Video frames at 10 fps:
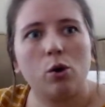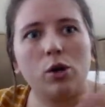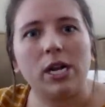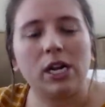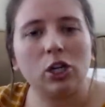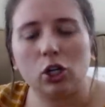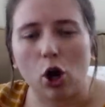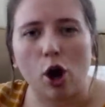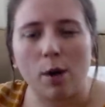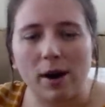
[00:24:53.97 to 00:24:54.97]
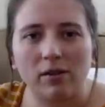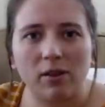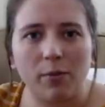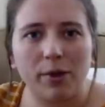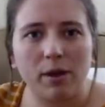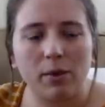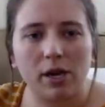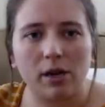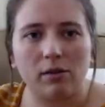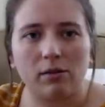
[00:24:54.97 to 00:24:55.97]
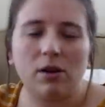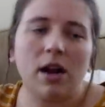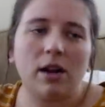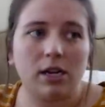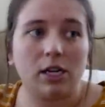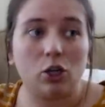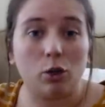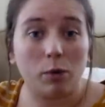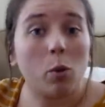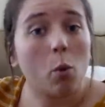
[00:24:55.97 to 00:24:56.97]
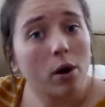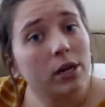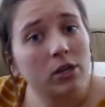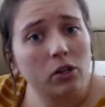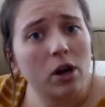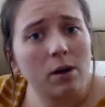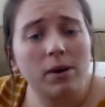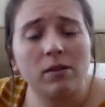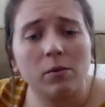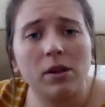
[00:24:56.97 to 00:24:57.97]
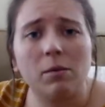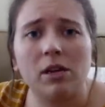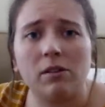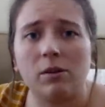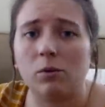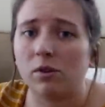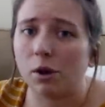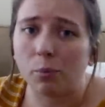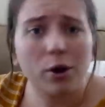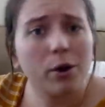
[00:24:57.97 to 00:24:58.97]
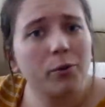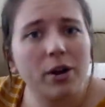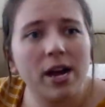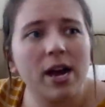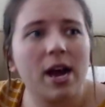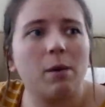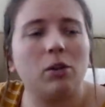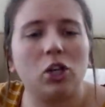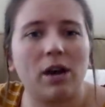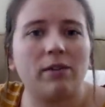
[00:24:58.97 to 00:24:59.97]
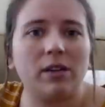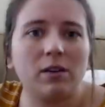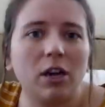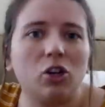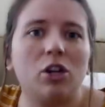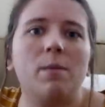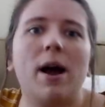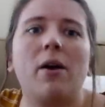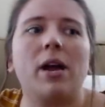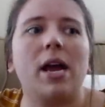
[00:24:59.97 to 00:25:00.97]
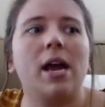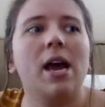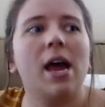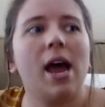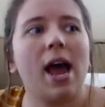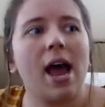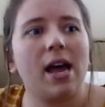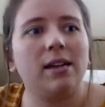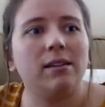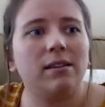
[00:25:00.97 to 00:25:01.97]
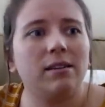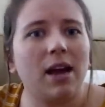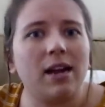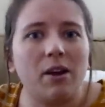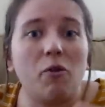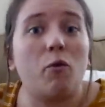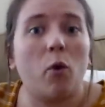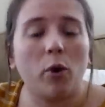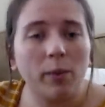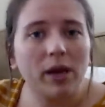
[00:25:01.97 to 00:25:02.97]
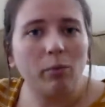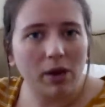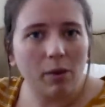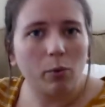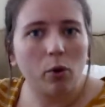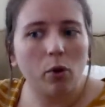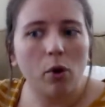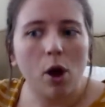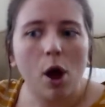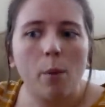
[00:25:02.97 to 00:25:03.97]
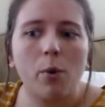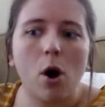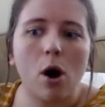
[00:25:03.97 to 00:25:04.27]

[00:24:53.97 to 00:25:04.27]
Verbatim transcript: needing to talk about something because, not needing to, but wanting to talk about something because it was inappropriate and we should have a discussion about it, and and informing people. But